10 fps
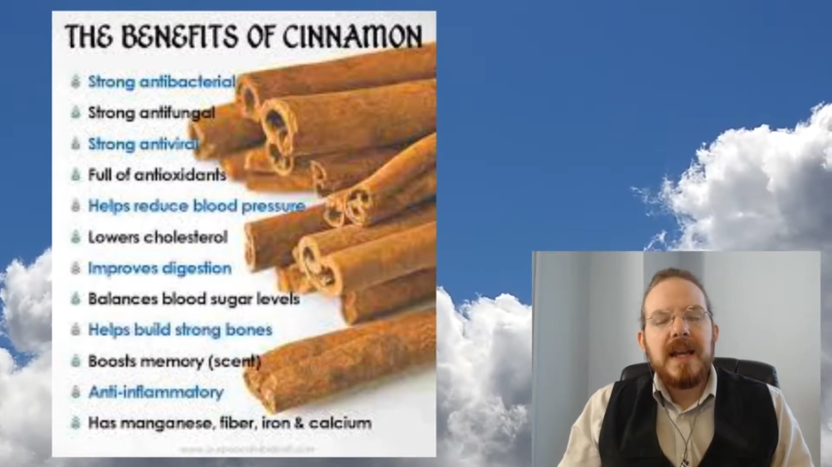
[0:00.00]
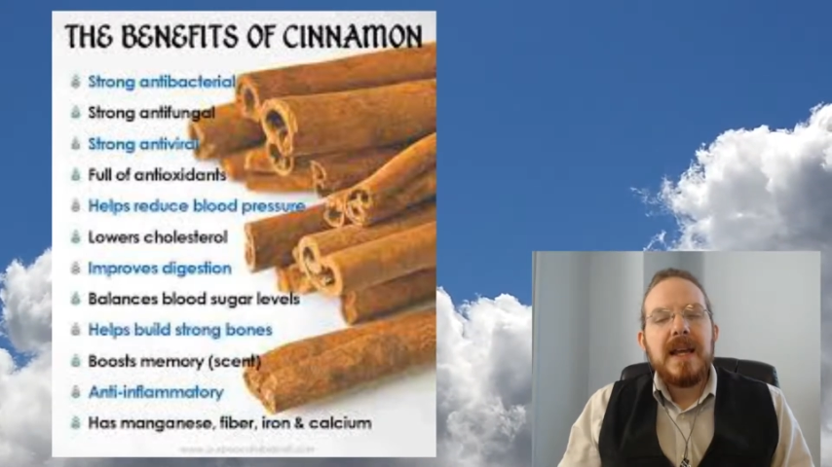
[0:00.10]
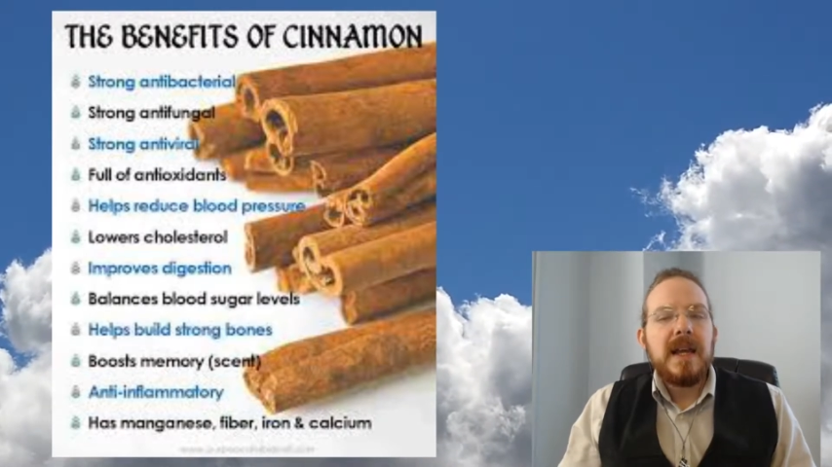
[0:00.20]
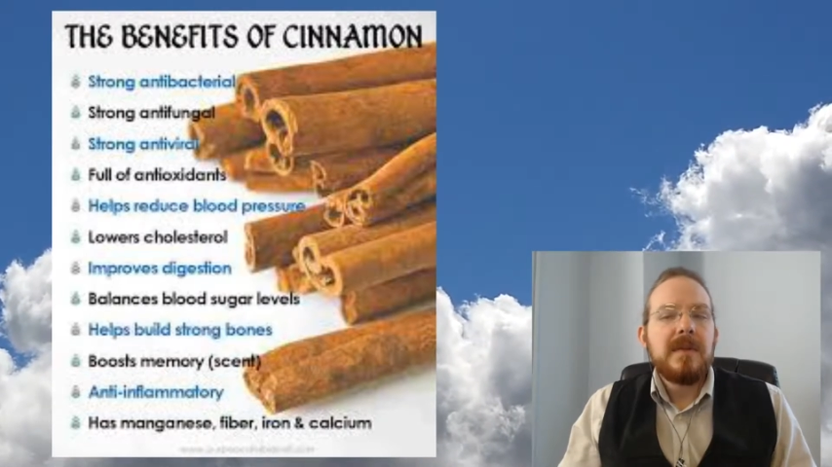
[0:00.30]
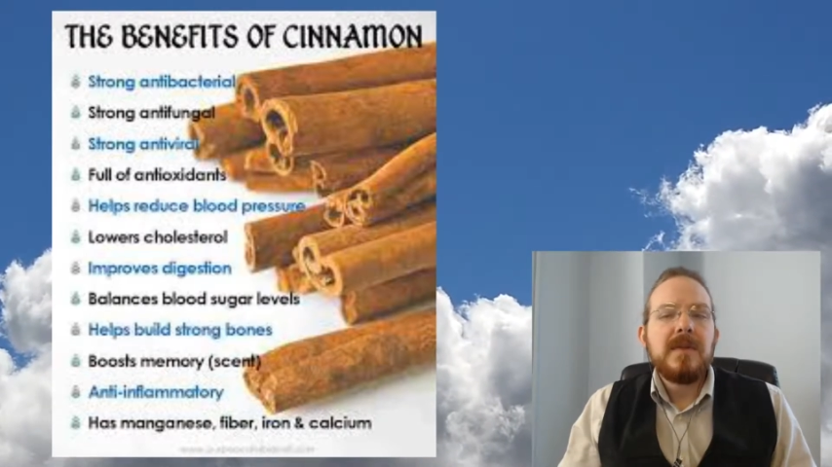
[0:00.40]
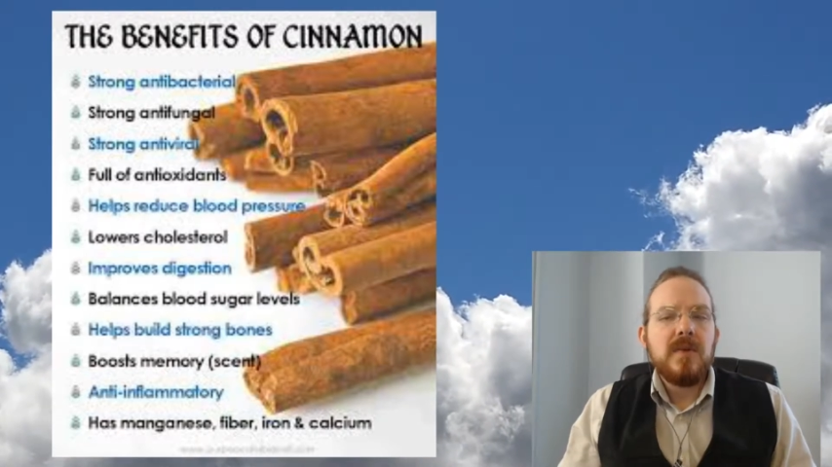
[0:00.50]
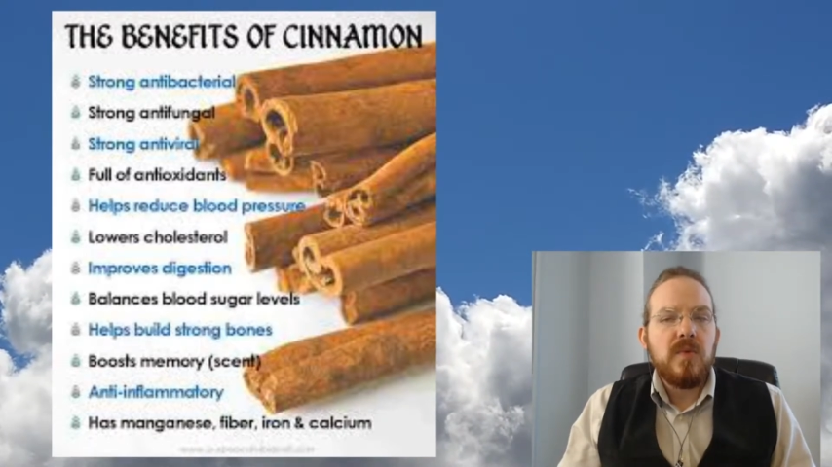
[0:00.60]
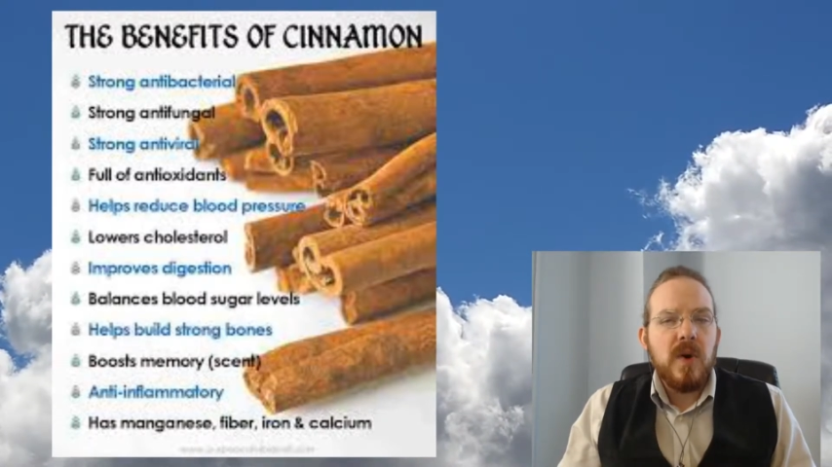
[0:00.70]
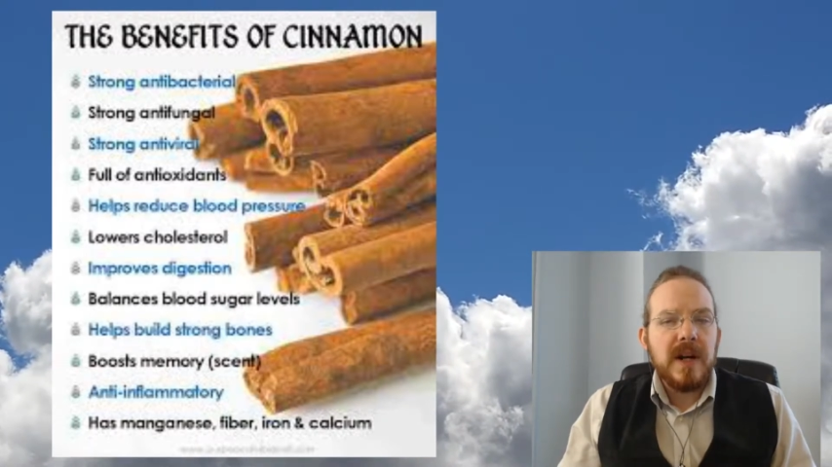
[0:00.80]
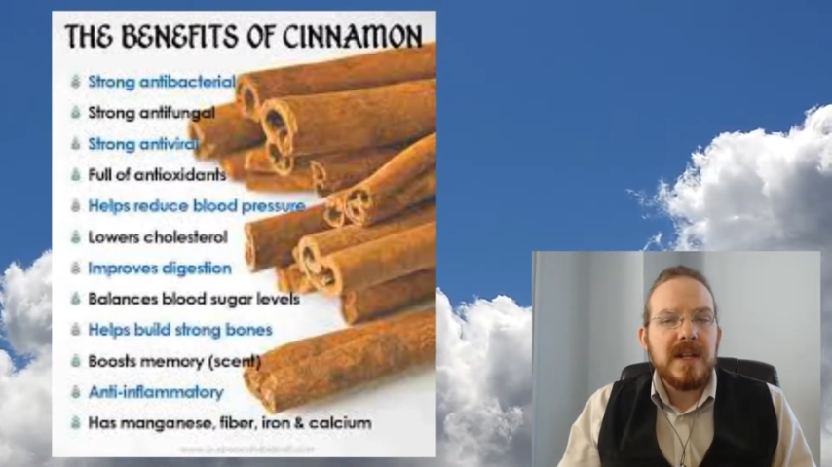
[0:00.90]
If you're
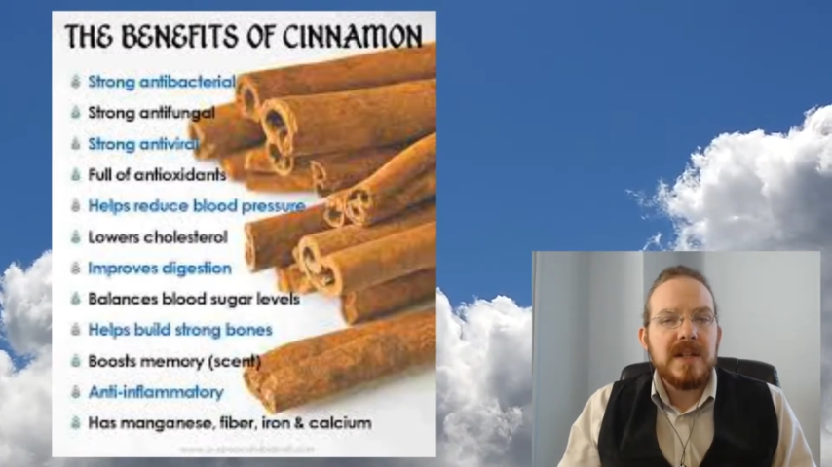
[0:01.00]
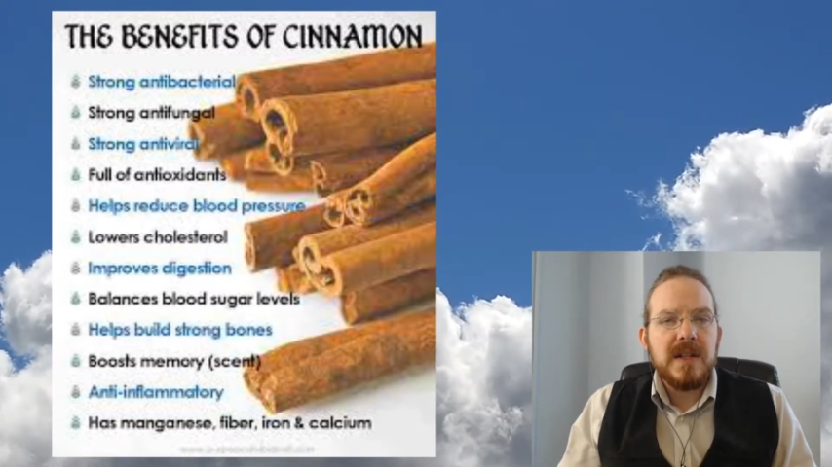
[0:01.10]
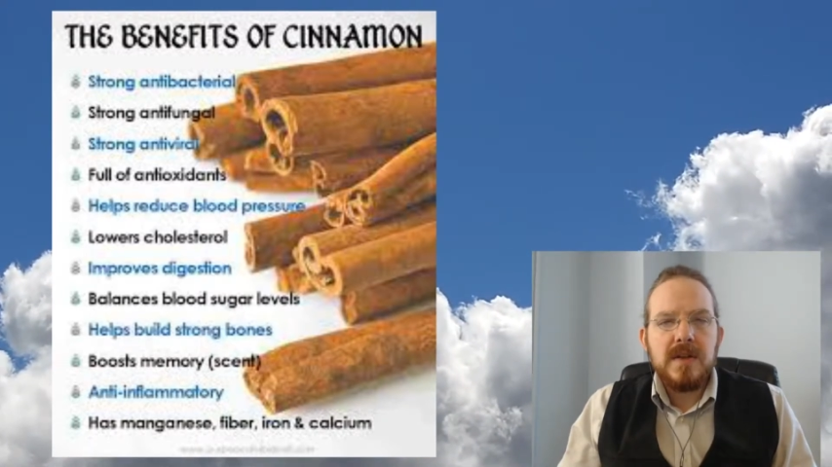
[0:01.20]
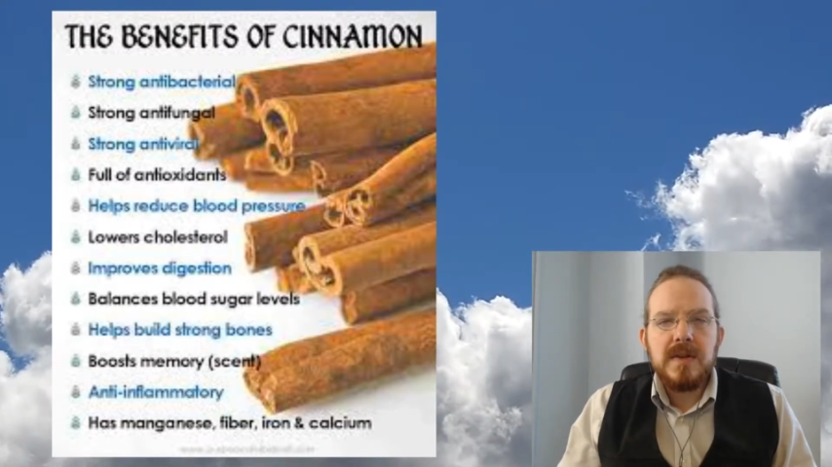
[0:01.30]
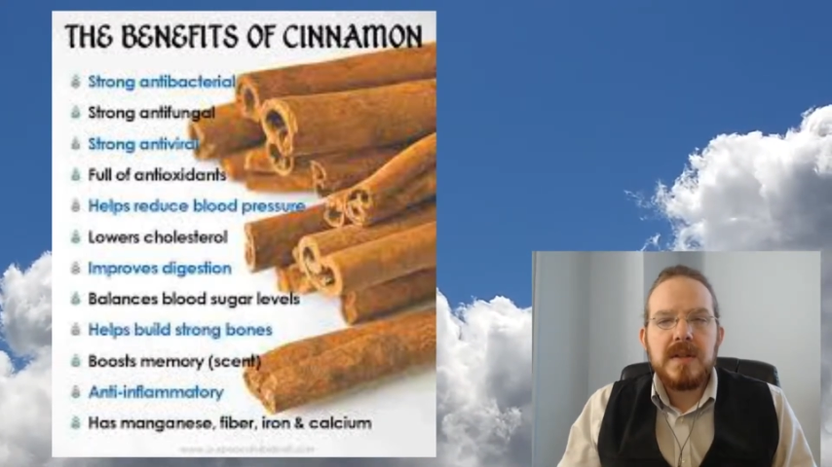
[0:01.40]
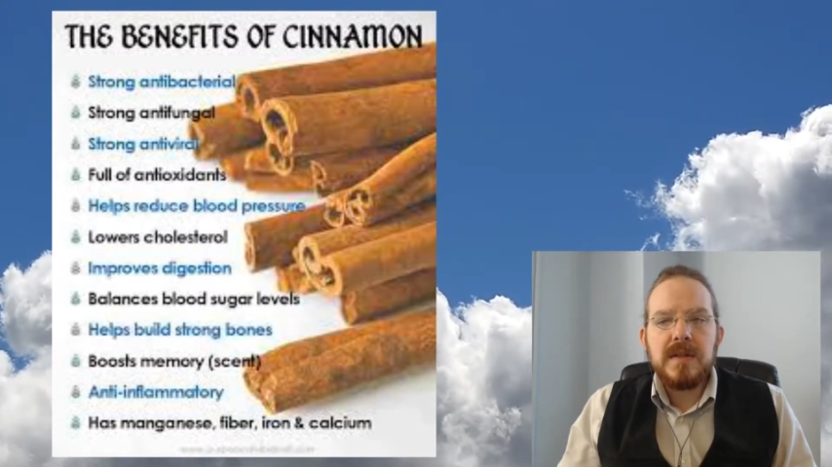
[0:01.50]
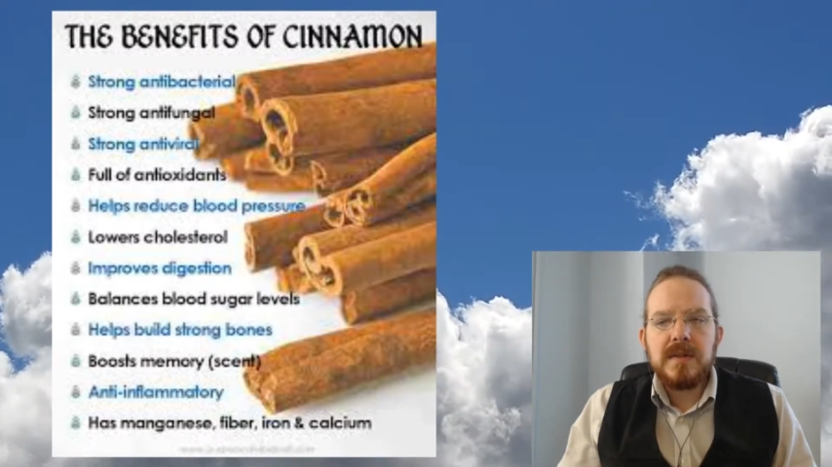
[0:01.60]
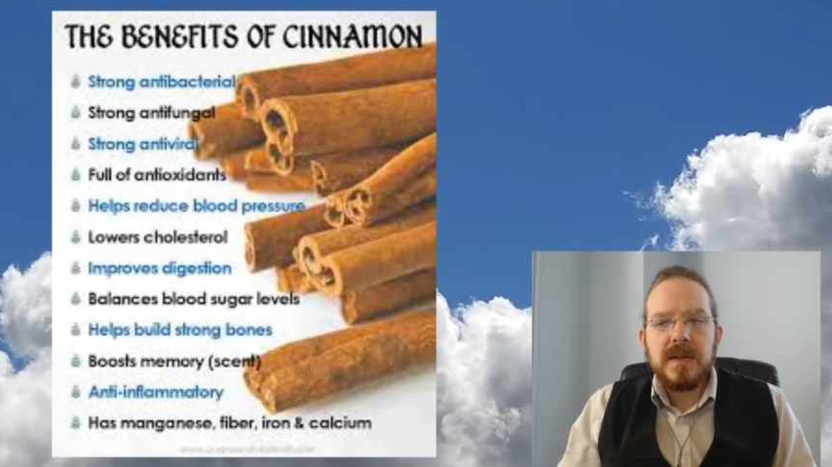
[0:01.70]
wanting to use,